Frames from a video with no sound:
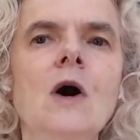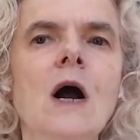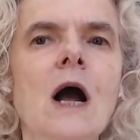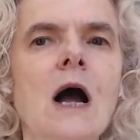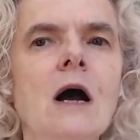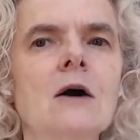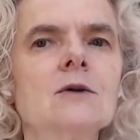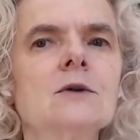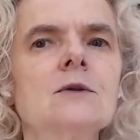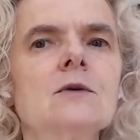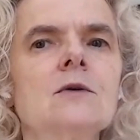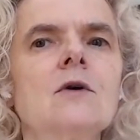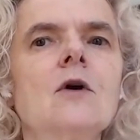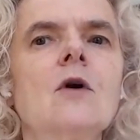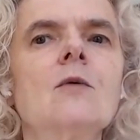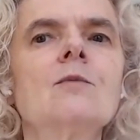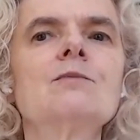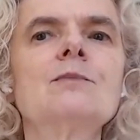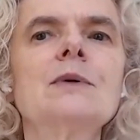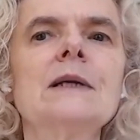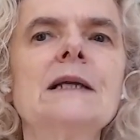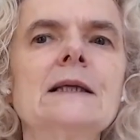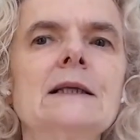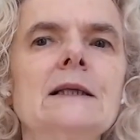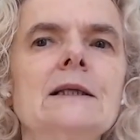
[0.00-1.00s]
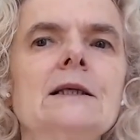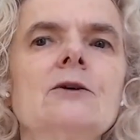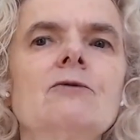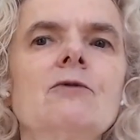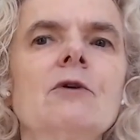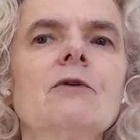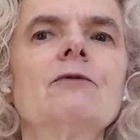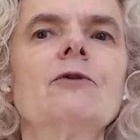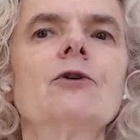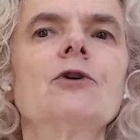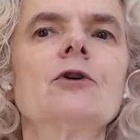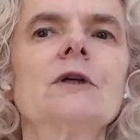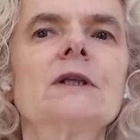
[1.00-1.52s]
how to completely
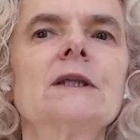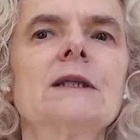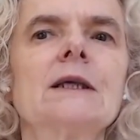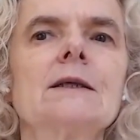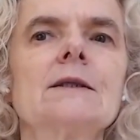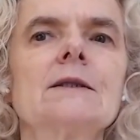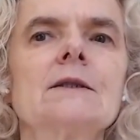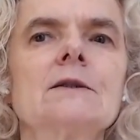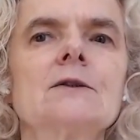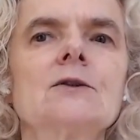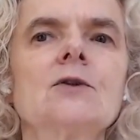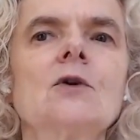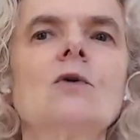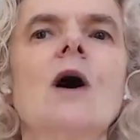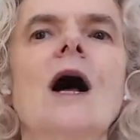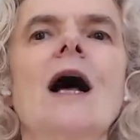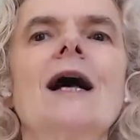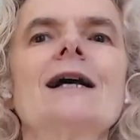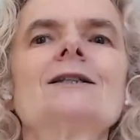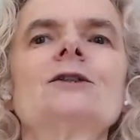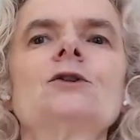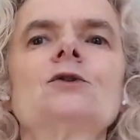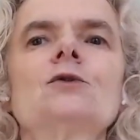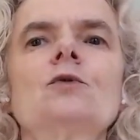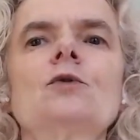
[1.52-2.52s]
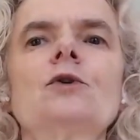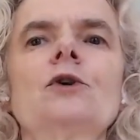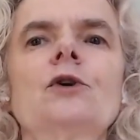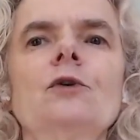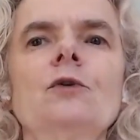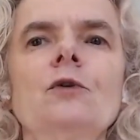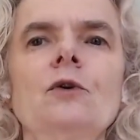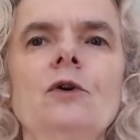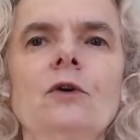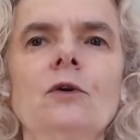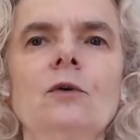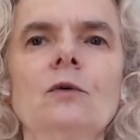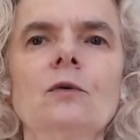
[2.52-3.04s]
revert it so as to
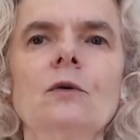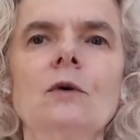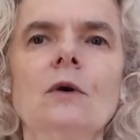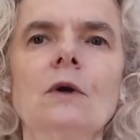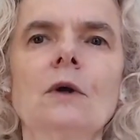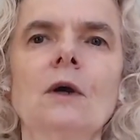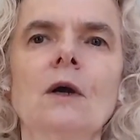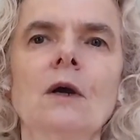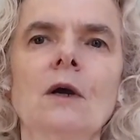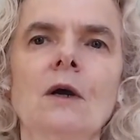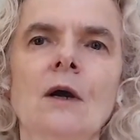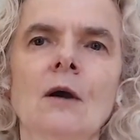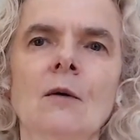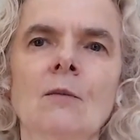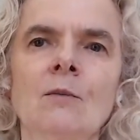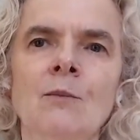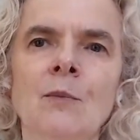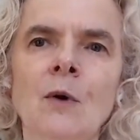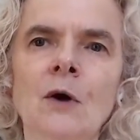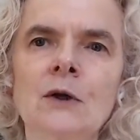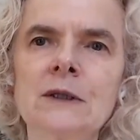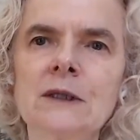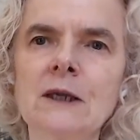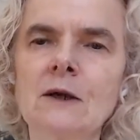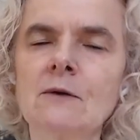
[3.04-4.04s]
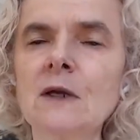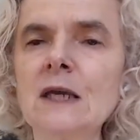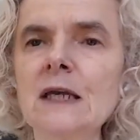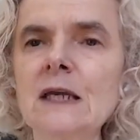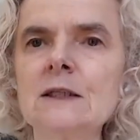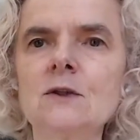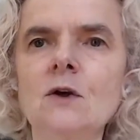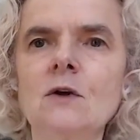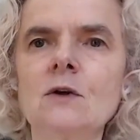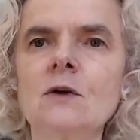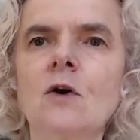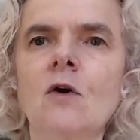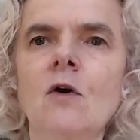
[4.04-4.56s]
cure you. But there
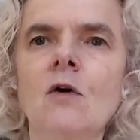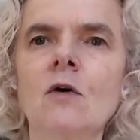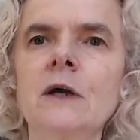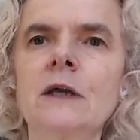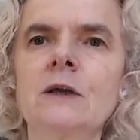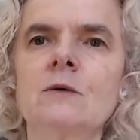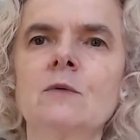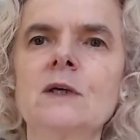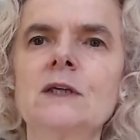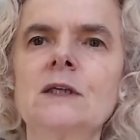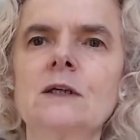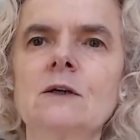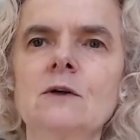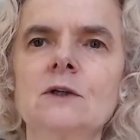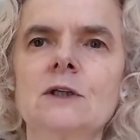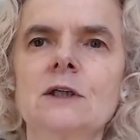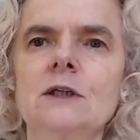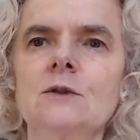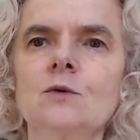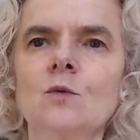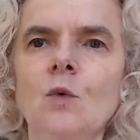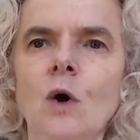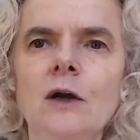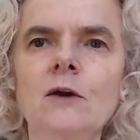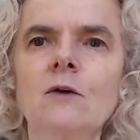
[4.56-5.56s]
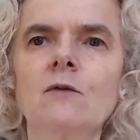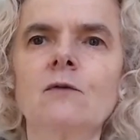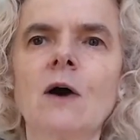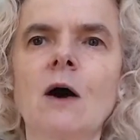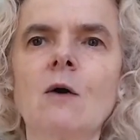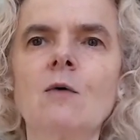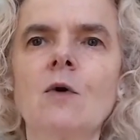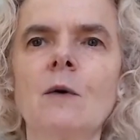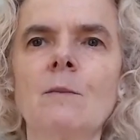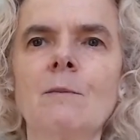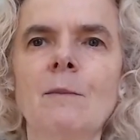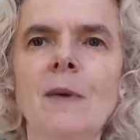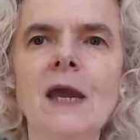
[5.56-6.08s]
is ongoing research. It's one of
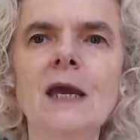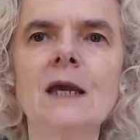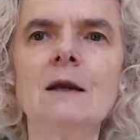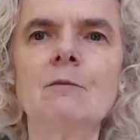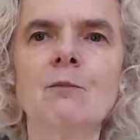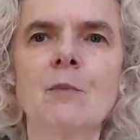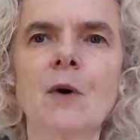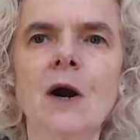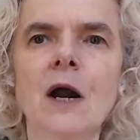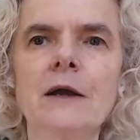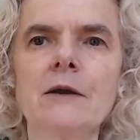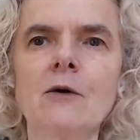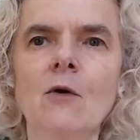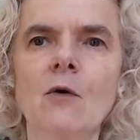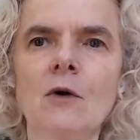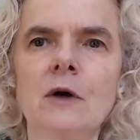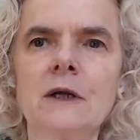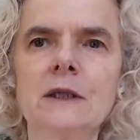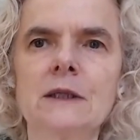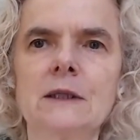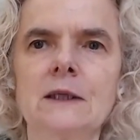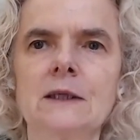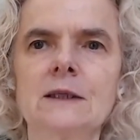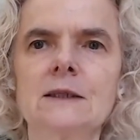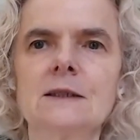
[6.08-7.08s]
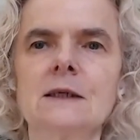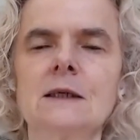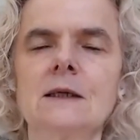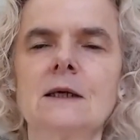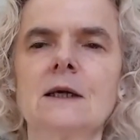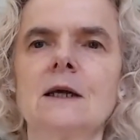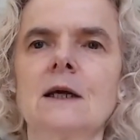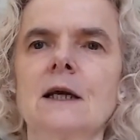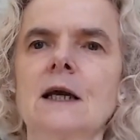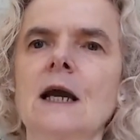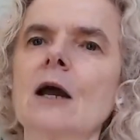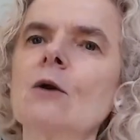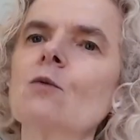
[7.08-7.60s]
our main priorities.
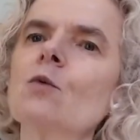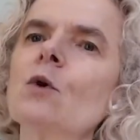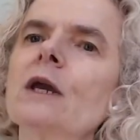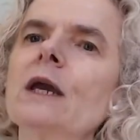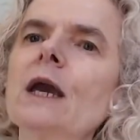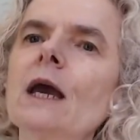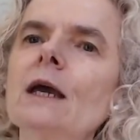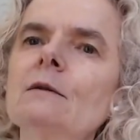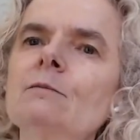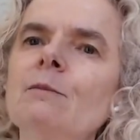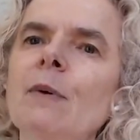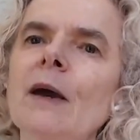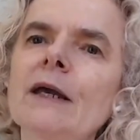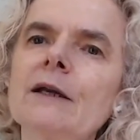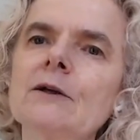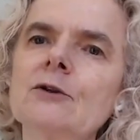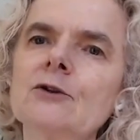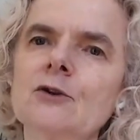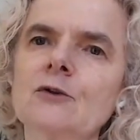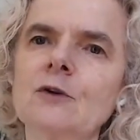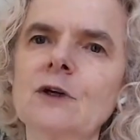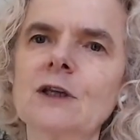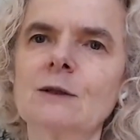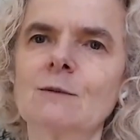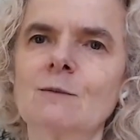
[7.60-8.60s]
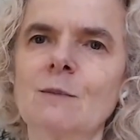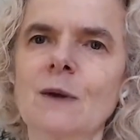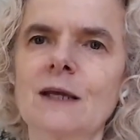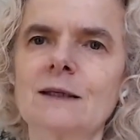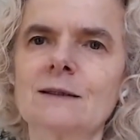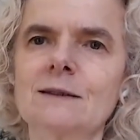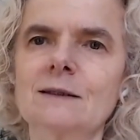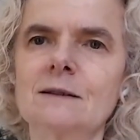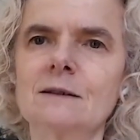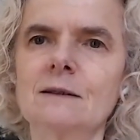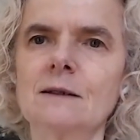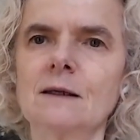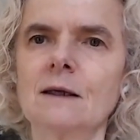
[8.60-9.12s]
Can we get better treatments?
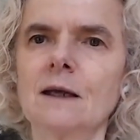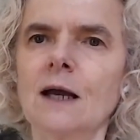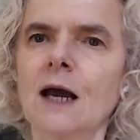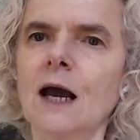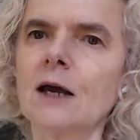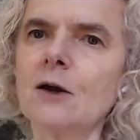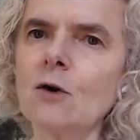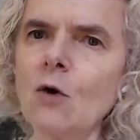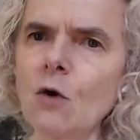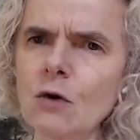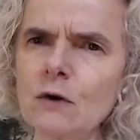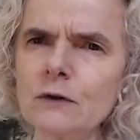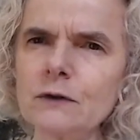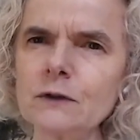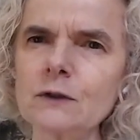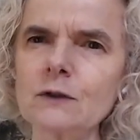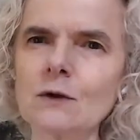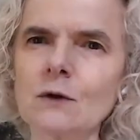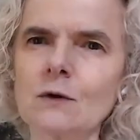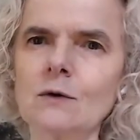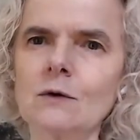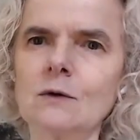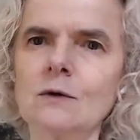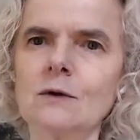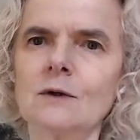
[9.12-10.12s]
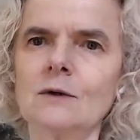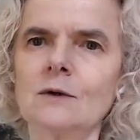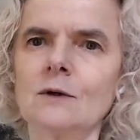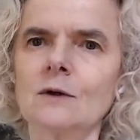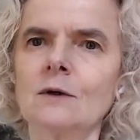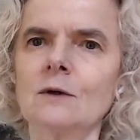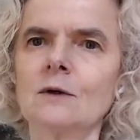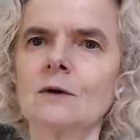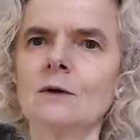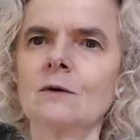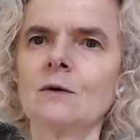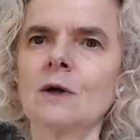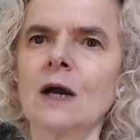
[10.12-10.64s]
And also,
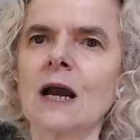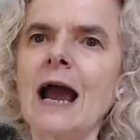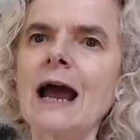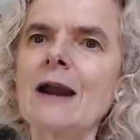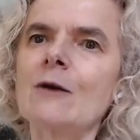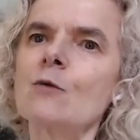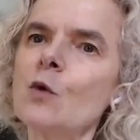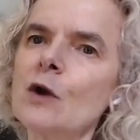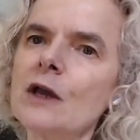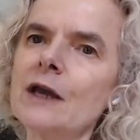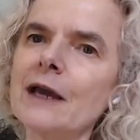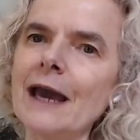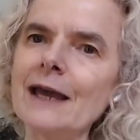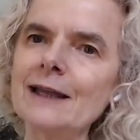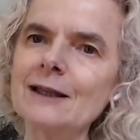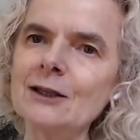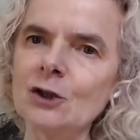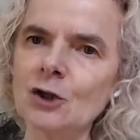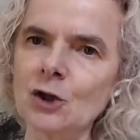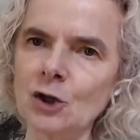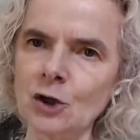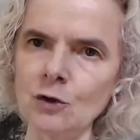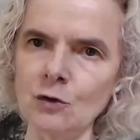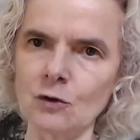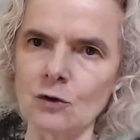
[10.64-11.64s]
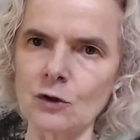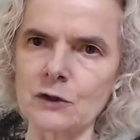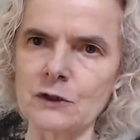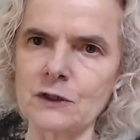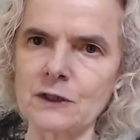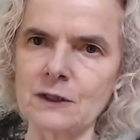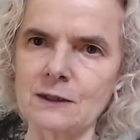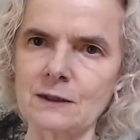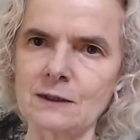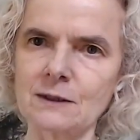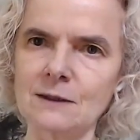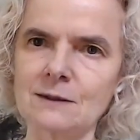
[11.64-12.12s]
can we get cures?